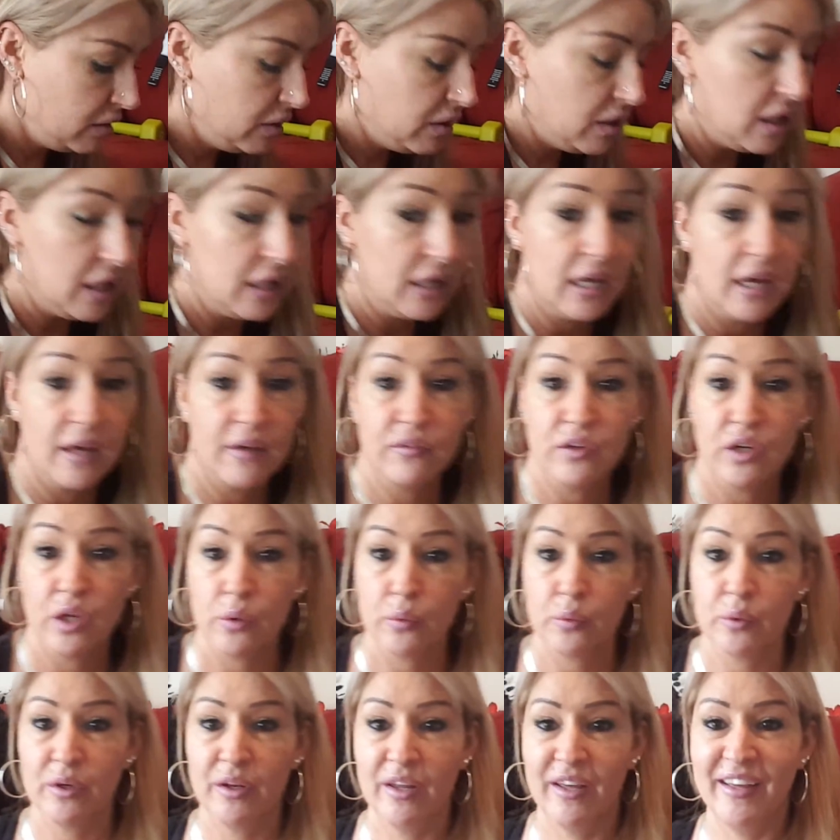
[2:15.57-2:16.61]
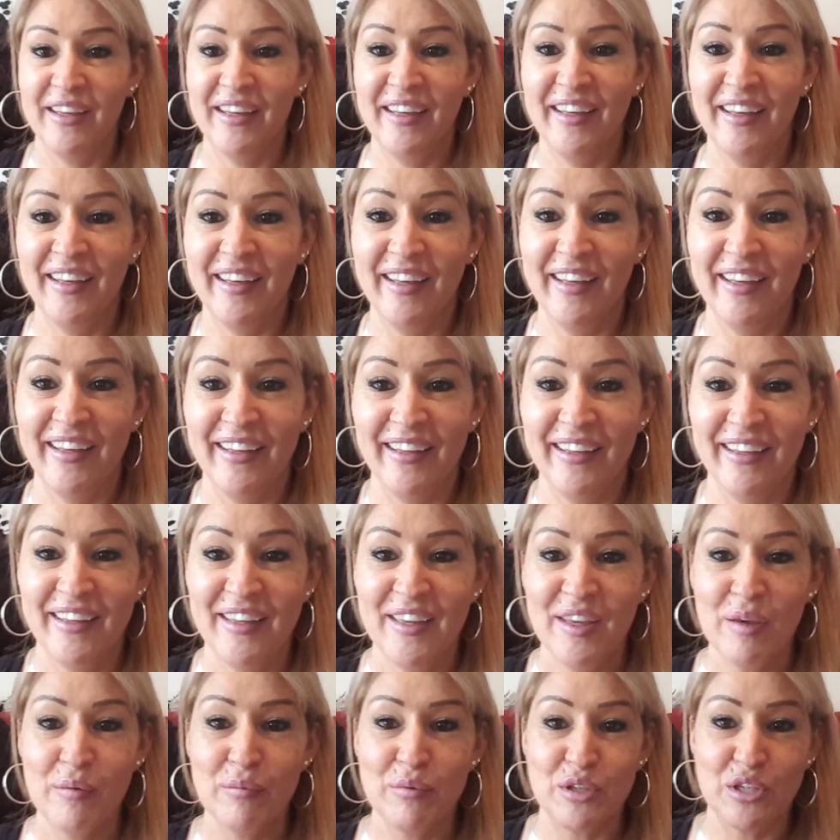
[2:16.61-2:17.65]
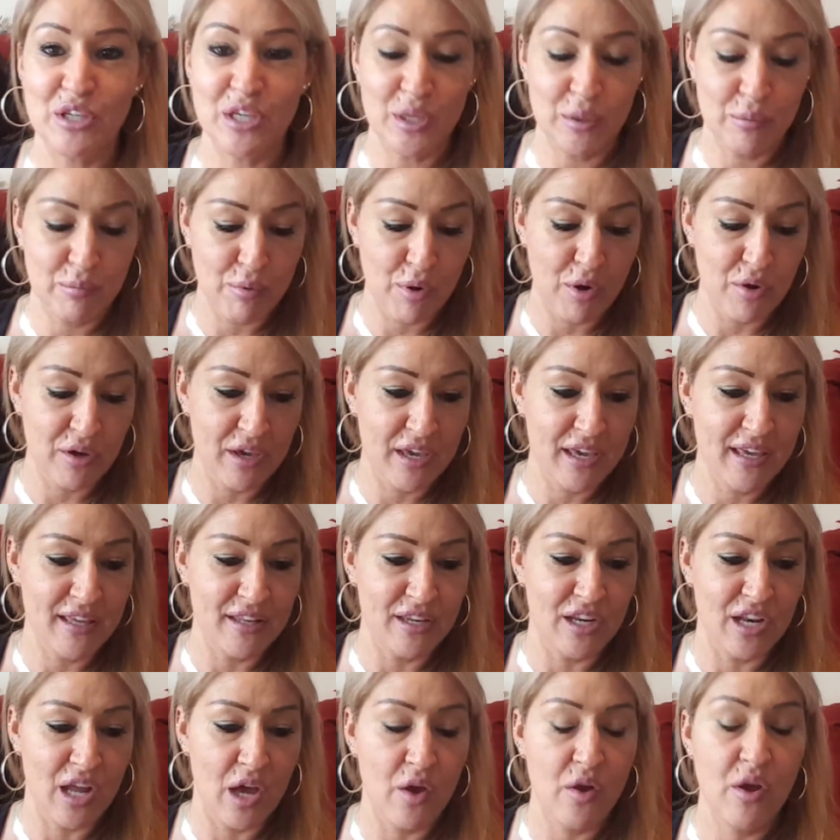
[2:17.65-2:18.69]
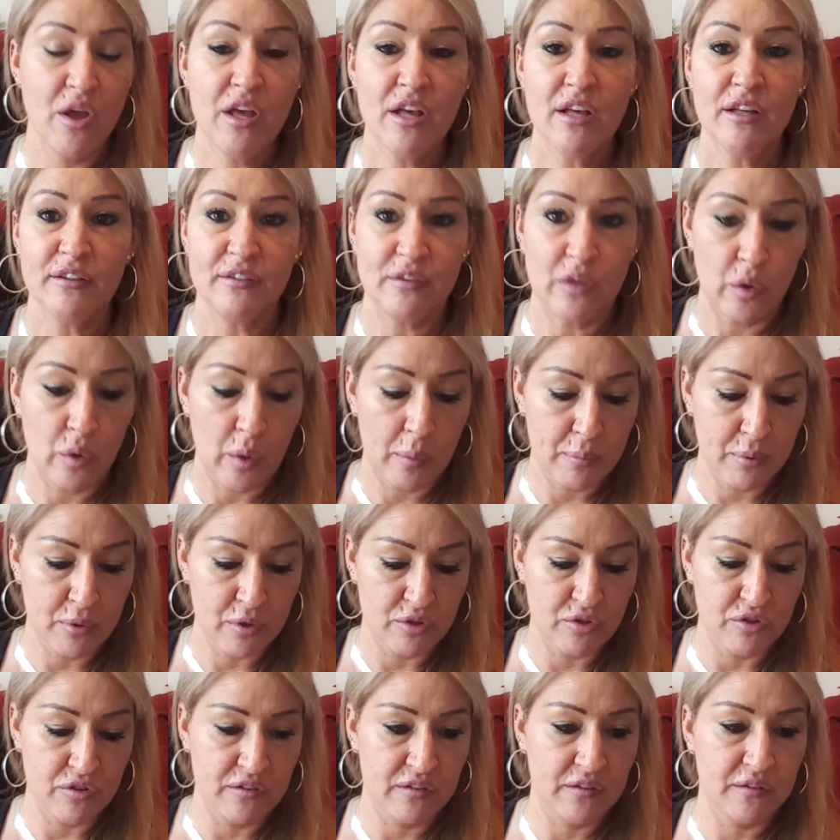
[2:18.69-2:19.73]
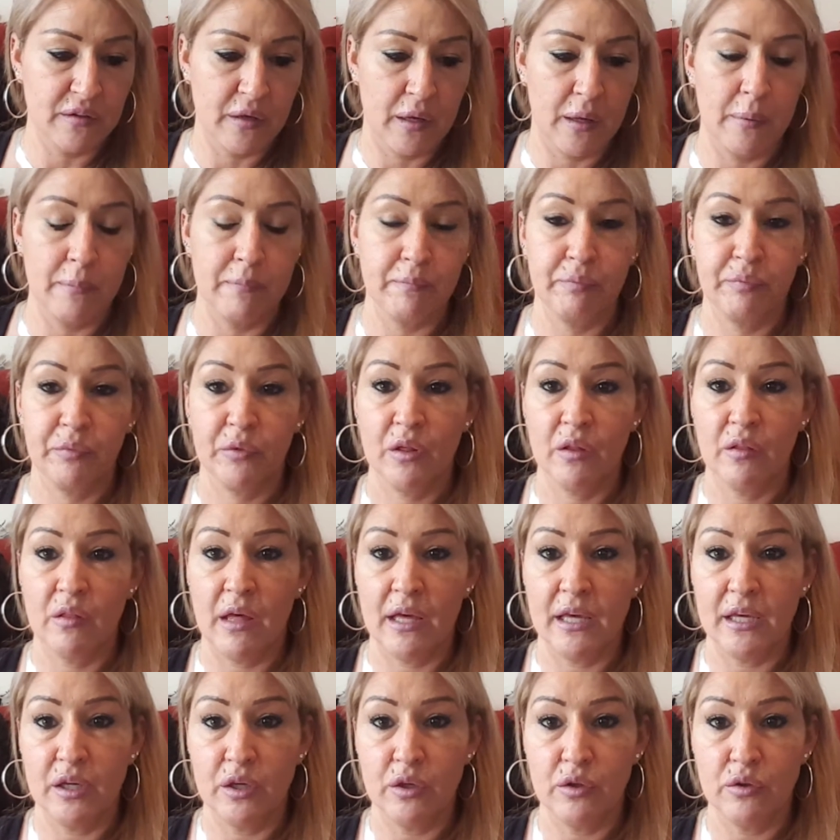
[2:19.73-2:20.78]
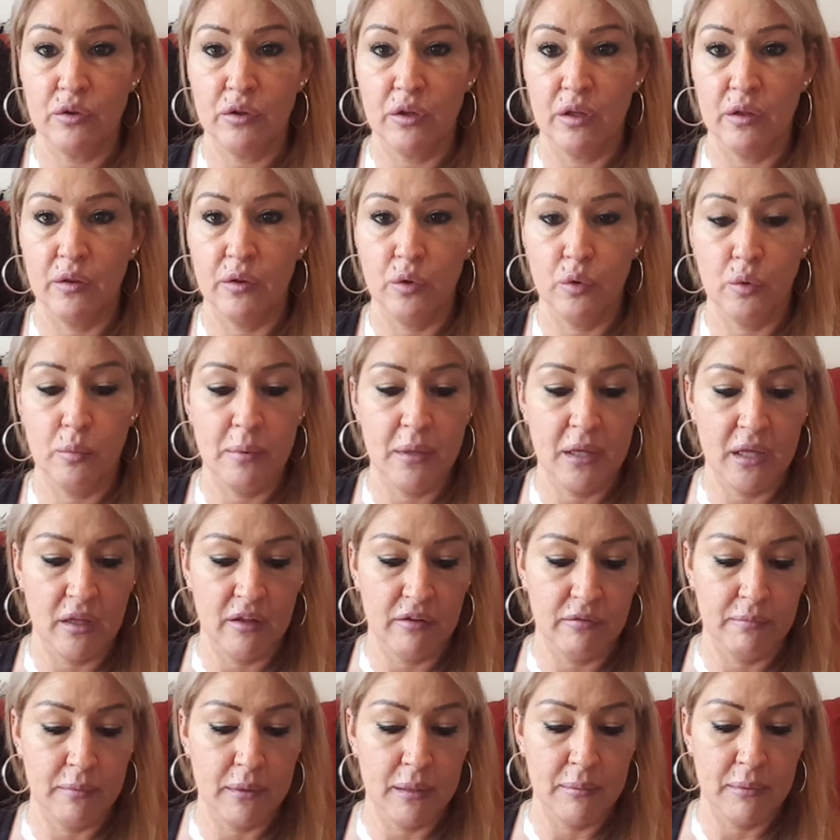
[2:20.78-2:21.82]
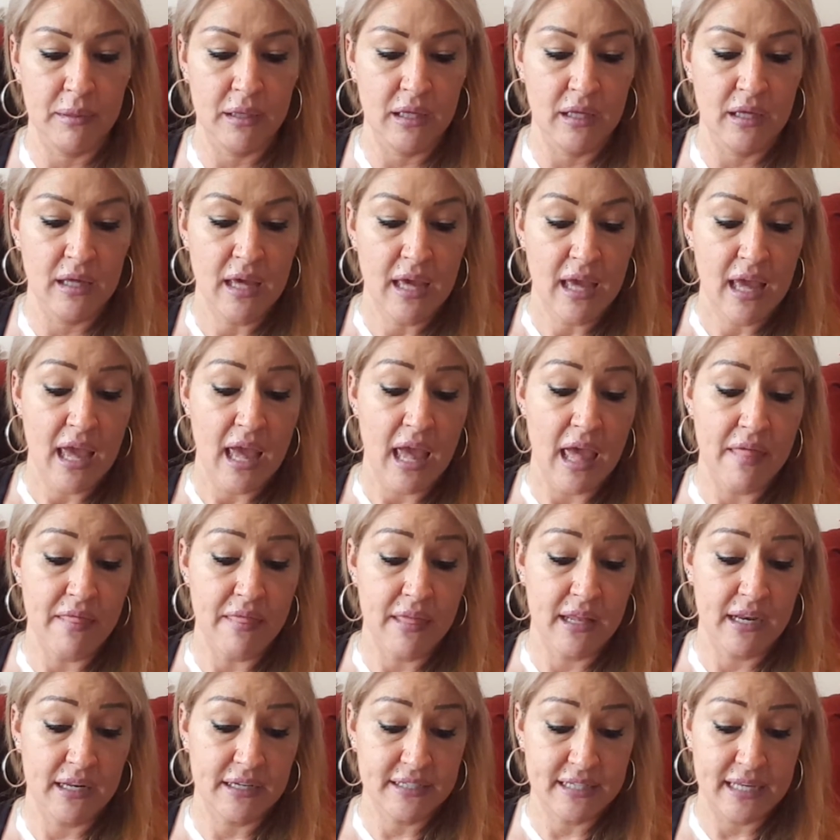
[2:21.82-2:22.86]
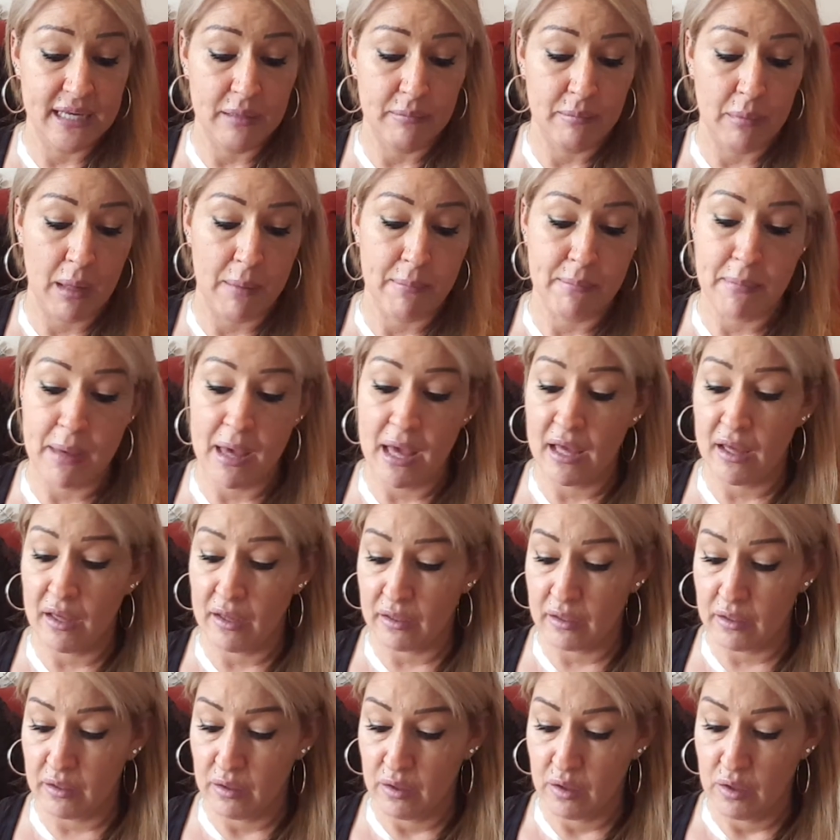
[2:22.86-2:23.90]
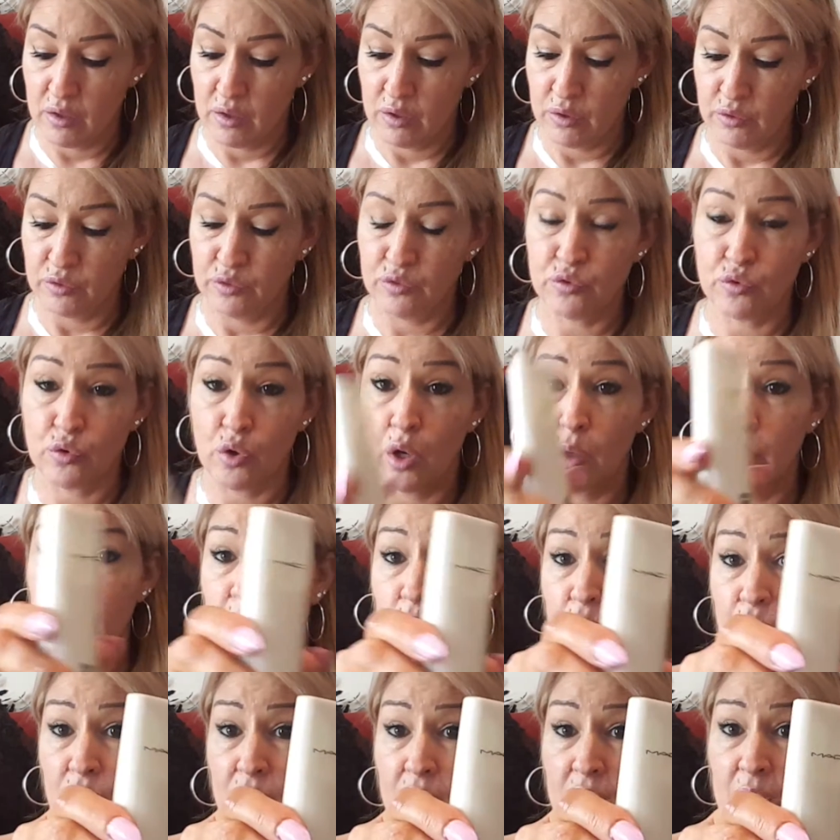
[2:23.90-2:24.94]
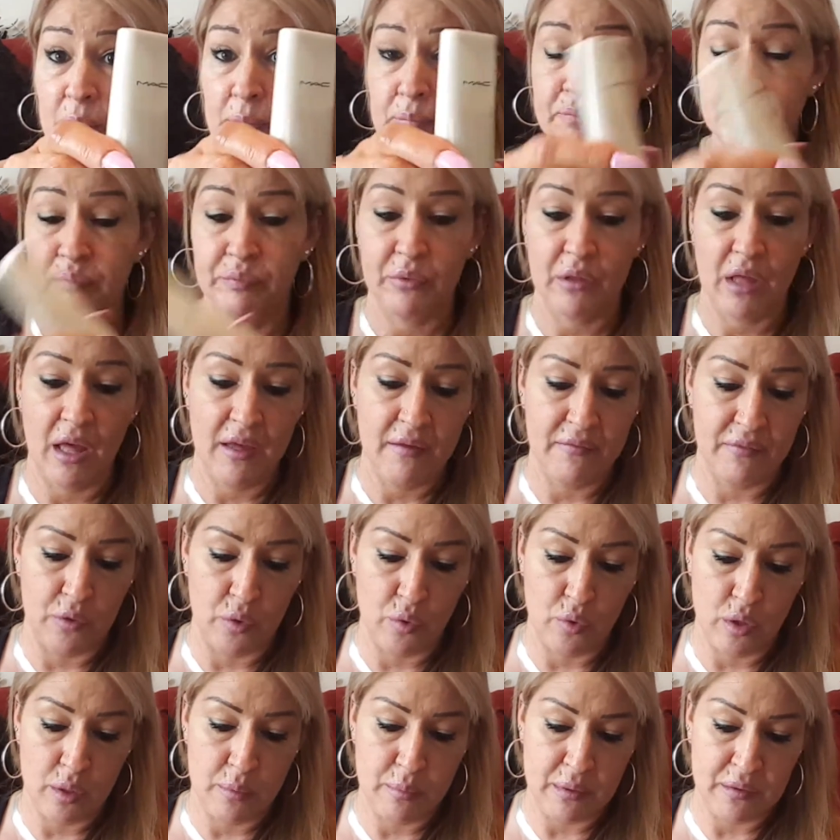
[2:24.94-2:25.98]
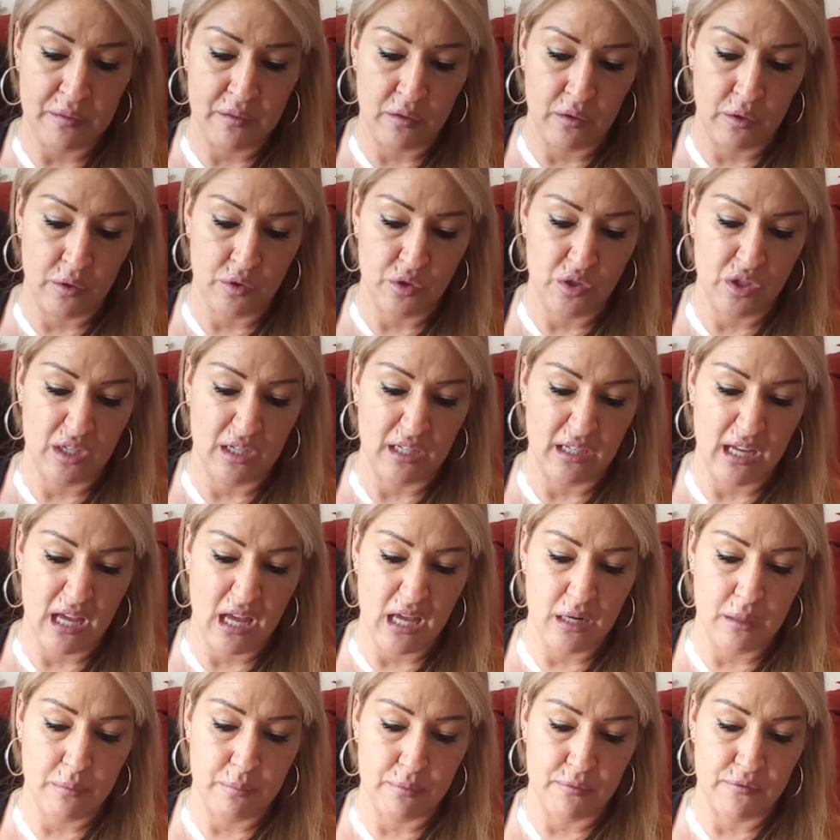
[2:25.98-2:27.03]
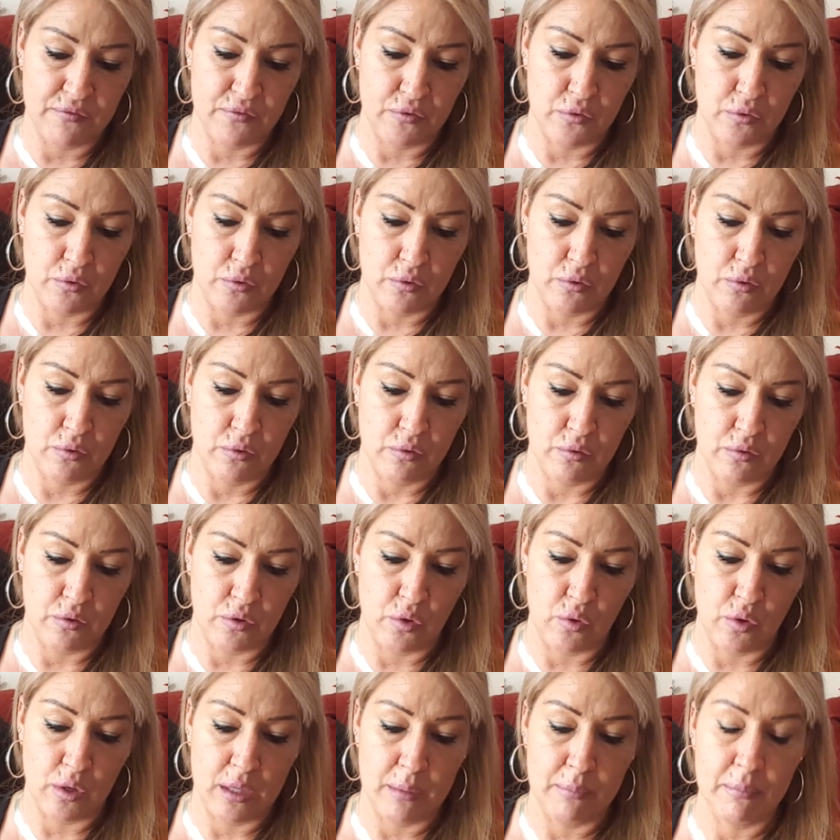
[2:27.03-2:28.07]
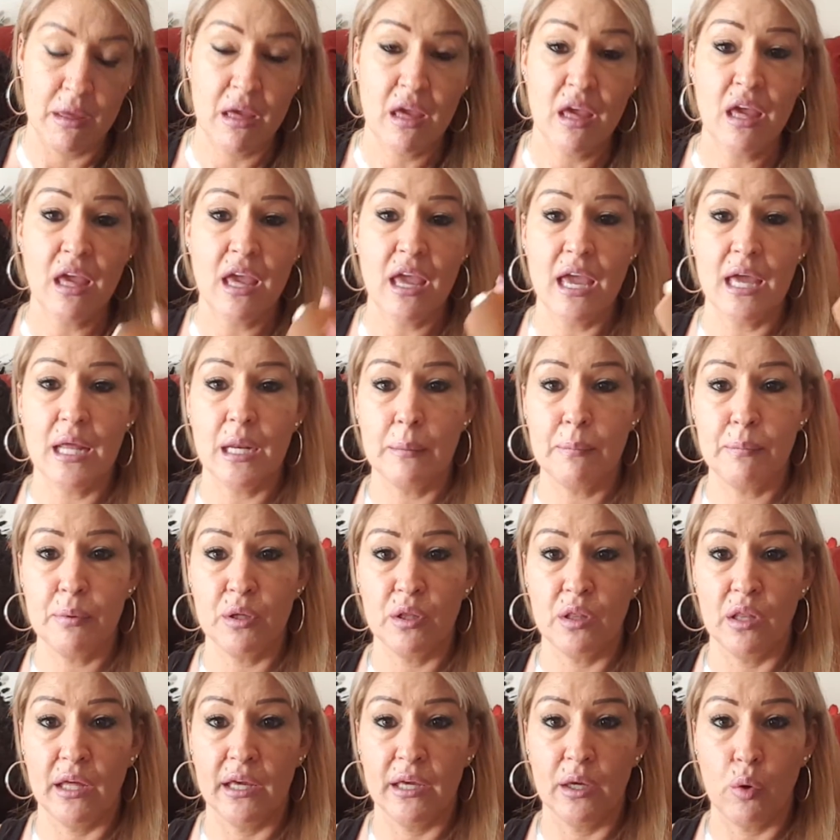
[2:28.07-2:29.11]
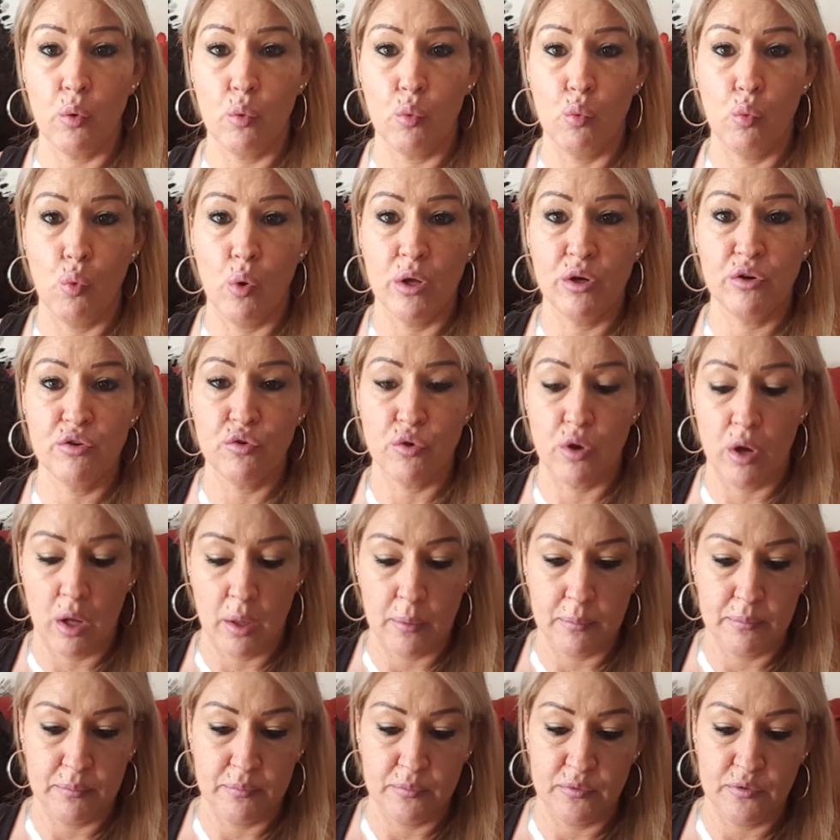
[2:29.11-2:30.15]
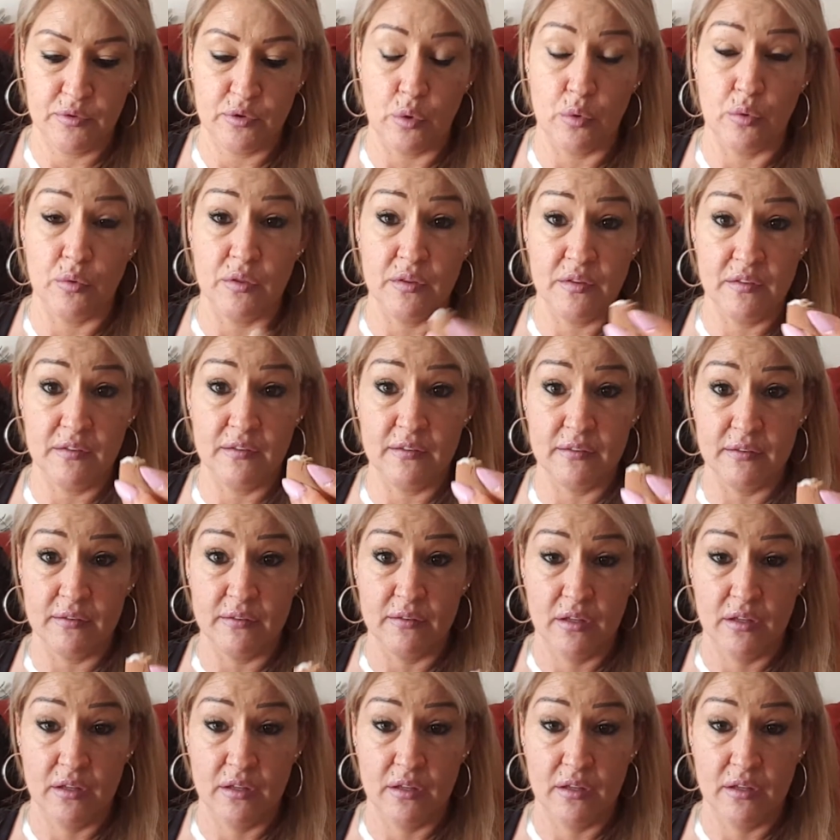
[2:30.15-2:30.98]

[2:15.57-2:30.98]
And I have another one. But you get them broke in, you know. So I put just like a little bit of BB. And then I take my MAC strobe cream. I have the cream and the lotion. I kind of prefer the cream. And I put like 1 drop. So this is...